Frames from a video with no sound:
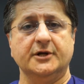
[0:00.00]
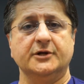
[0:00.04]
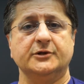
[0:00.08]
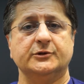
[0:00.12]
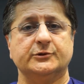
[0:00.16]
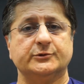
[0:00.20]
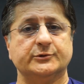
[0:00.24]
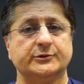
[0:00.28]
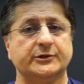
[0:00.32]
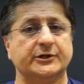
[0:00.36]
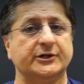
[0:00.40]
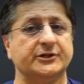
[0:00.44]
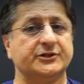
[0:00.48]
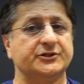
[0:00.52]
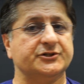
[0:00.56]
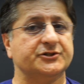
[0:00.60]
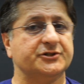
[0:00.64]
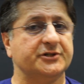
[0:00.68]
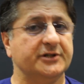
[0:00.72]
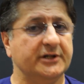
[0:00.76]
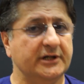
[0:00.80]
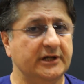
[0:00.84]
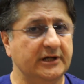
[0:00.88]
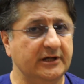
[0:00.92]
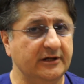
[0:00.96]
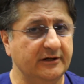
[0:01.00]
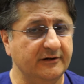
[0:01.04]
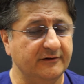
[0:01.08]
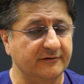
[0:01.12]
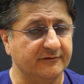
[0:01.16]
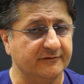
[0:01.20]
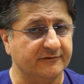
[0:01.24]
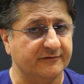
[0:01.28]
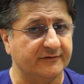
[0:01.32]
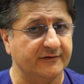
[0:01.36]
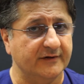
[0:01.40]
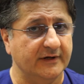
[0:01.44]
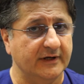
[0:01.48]
to
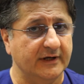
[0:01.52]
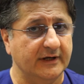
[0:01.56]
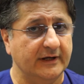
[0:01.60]
achieve